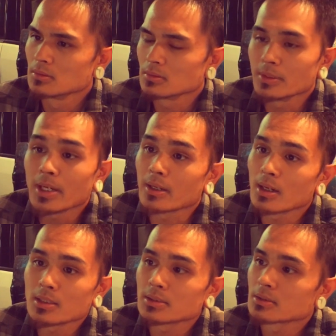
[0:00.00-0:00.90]
So yeah,
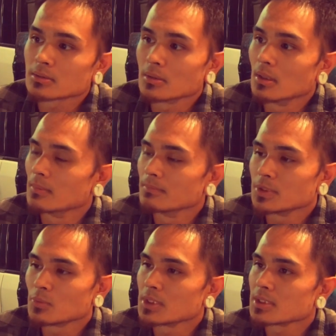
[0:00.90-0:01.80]
guys,
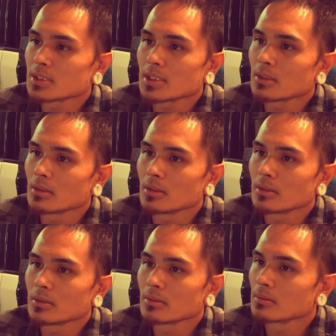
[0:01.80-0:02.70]
between Sika
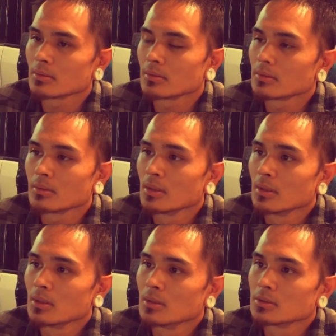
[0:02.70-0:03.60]
and,
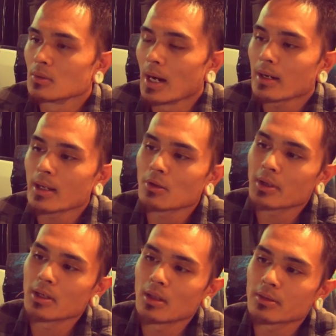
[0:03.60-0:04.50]
so I kind of
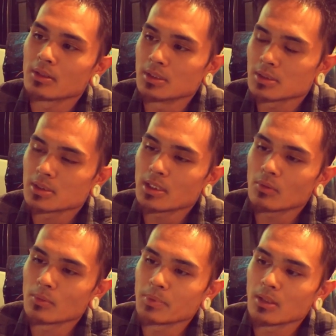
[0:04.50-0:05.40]
look at it like this.
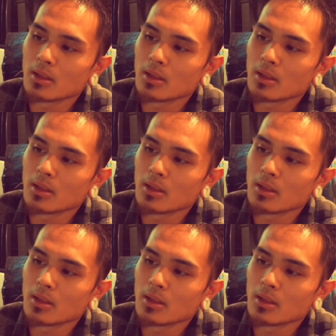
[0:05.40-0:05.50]
Sika would be